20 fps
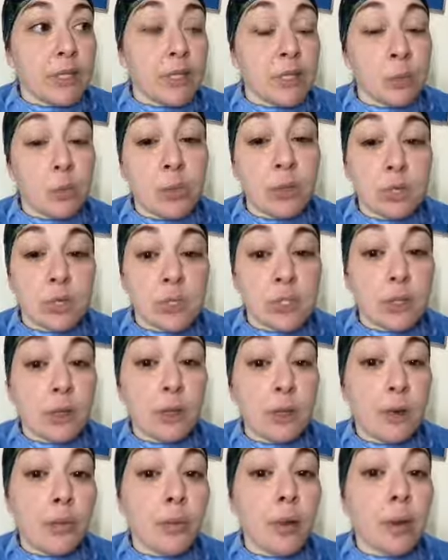somebody's
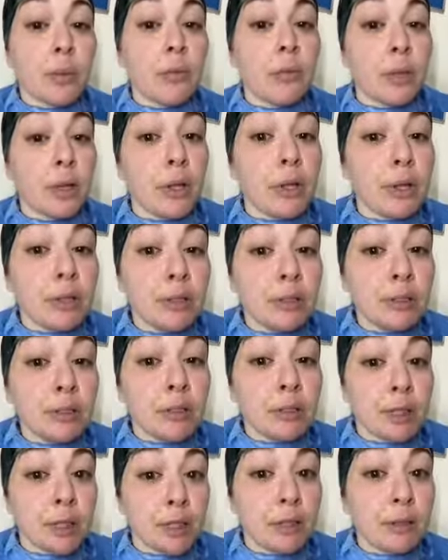low on blood,
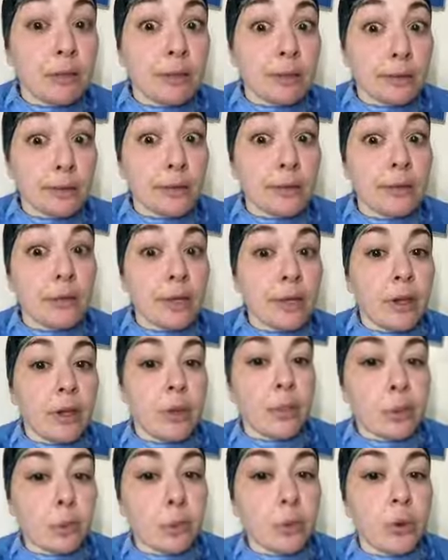like literally
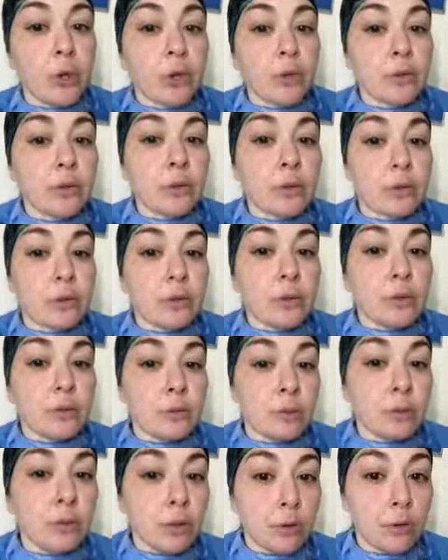on the brink of a
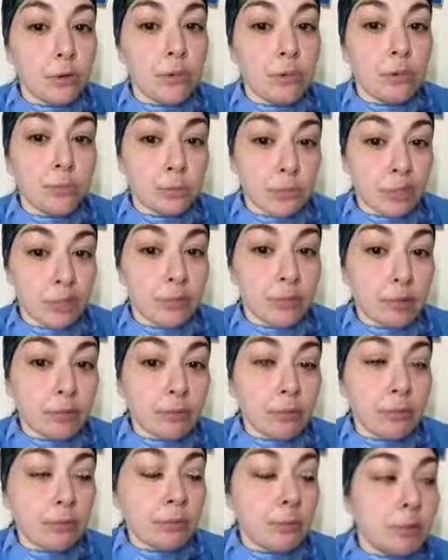critical low blood
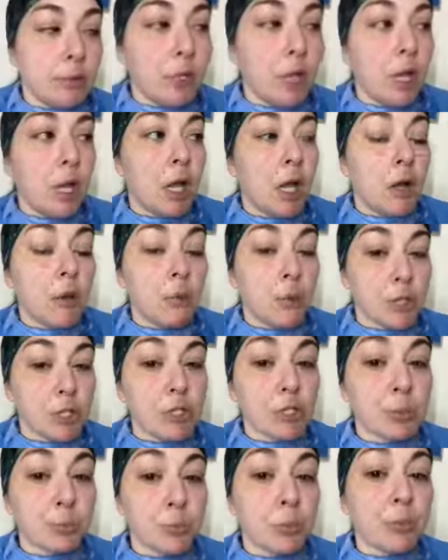level, we
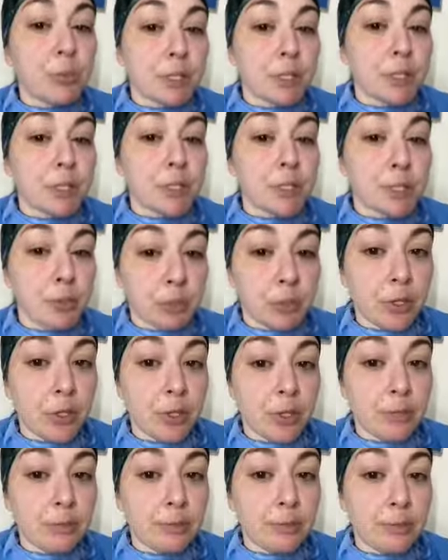should replace the
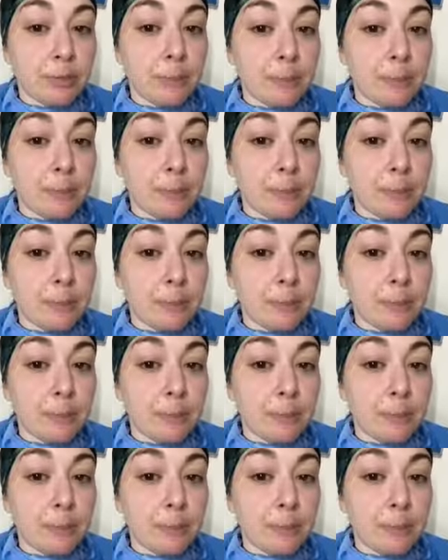blood.